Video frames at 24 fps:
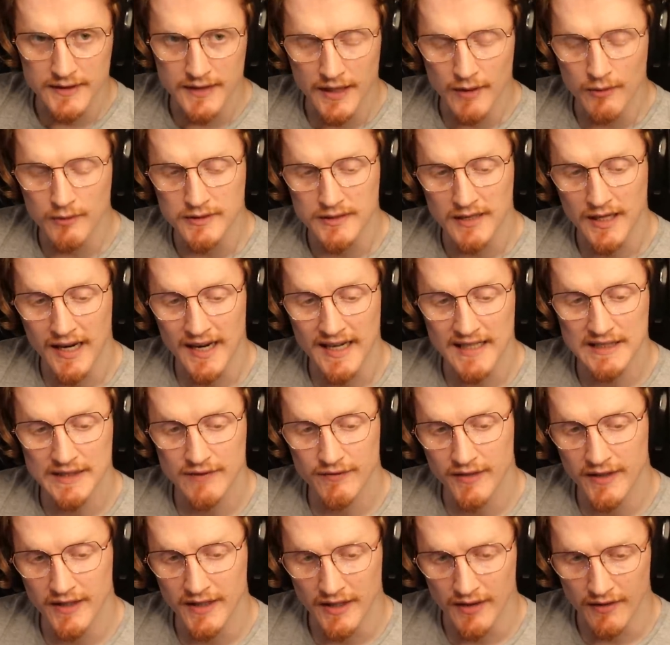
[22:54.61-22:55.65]
That was the last
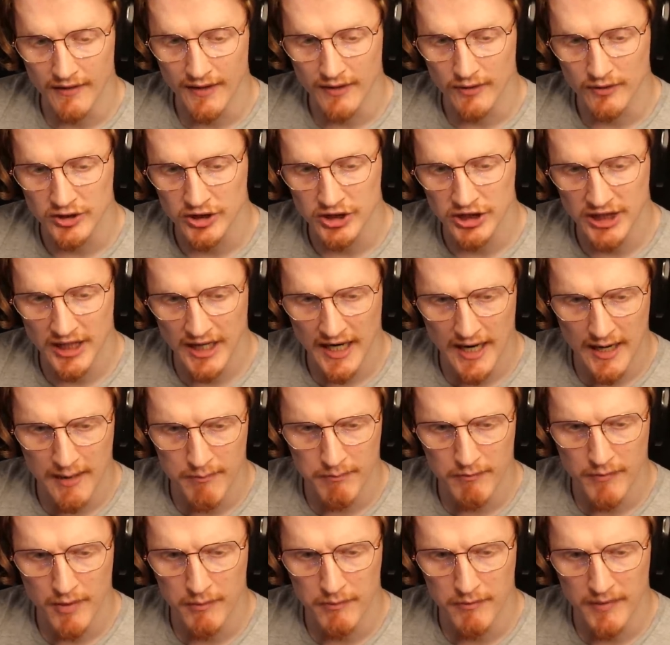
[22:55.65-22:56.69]
video. That was Cha
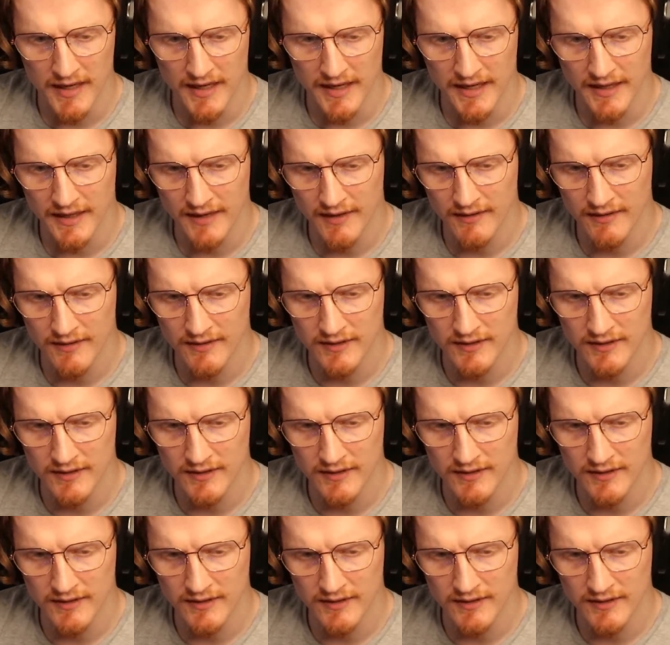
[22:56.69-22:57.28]
Mamili.